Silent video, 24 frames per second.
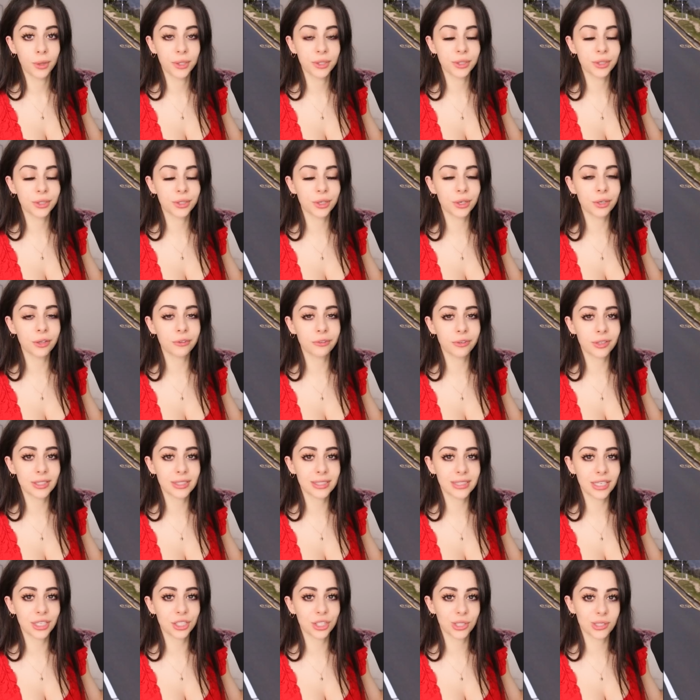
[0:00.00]
When your girlfriend
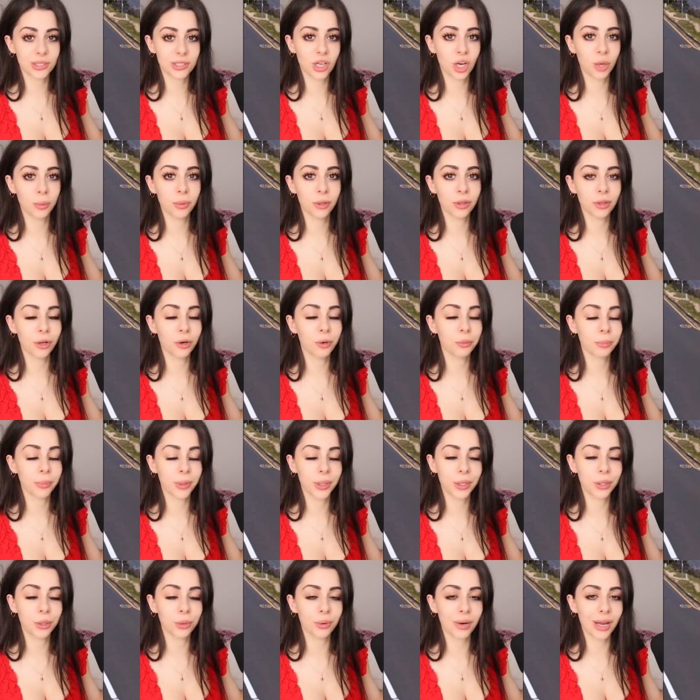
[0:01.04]
says she's home alone, but
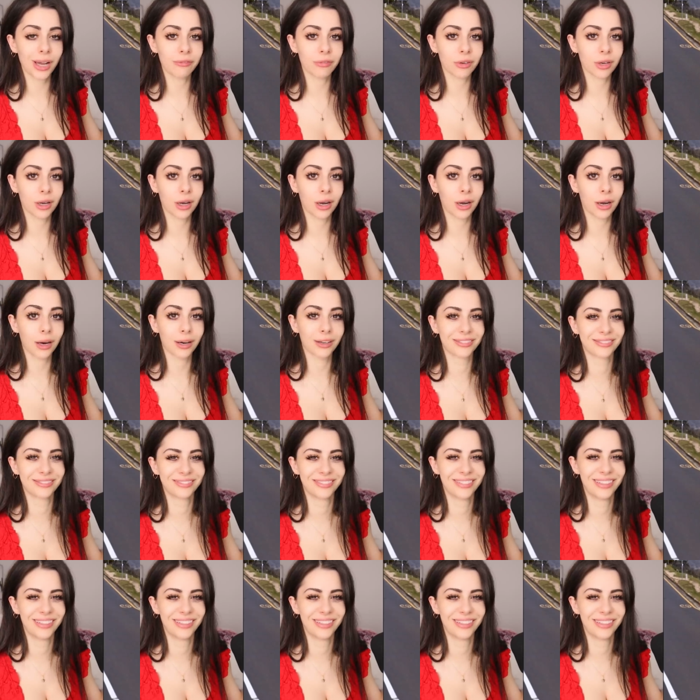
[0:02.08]
you don't have a car.